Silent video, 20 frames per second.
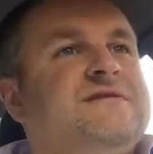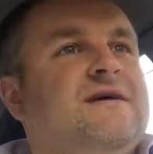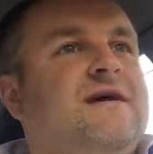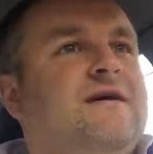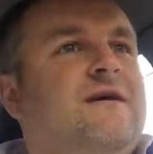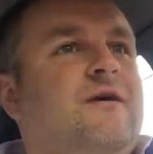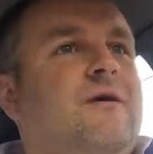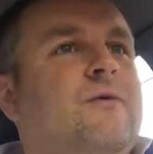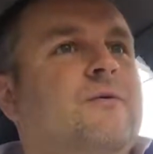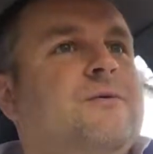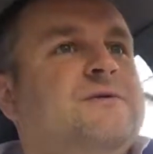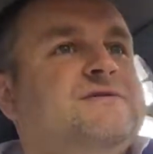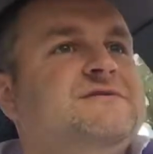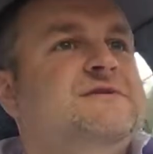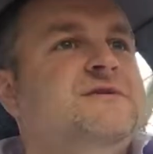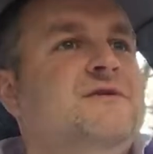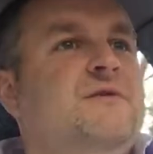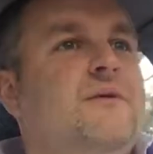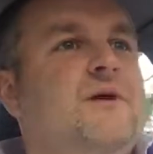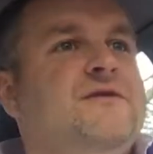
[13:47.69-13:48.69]
Always
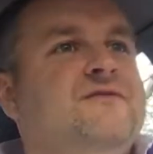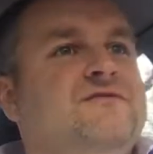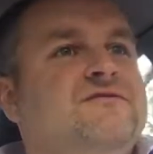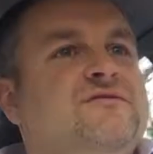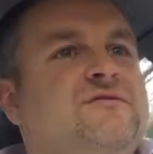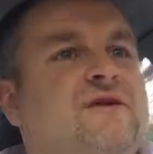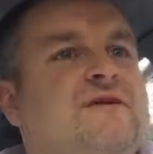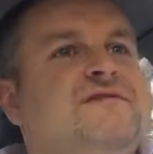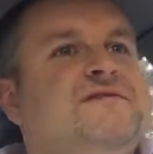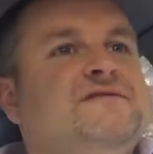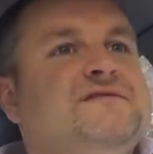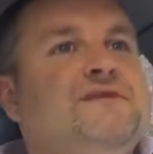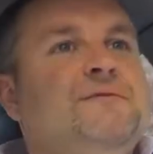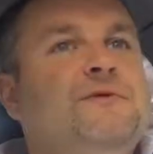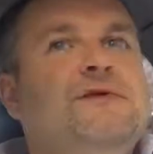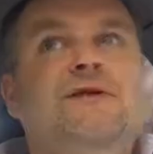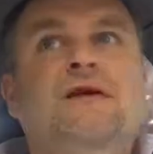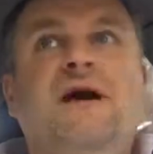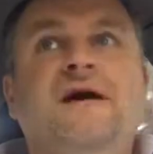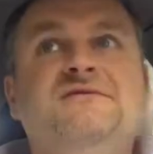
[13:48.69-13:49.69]
good questions. Great to see
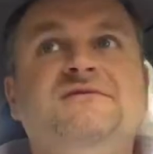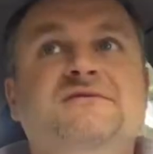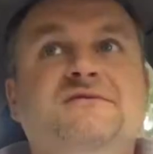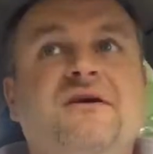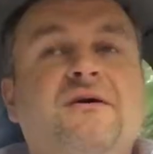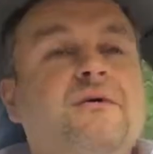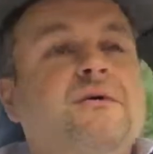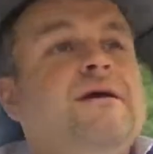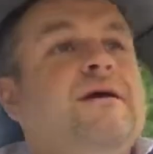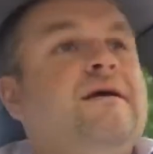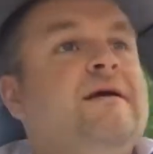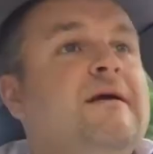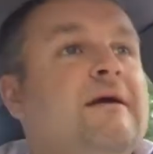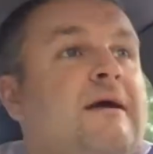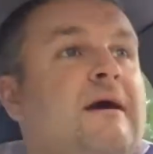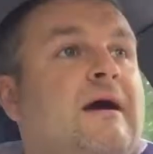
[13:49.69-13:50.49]
what you guys are doing.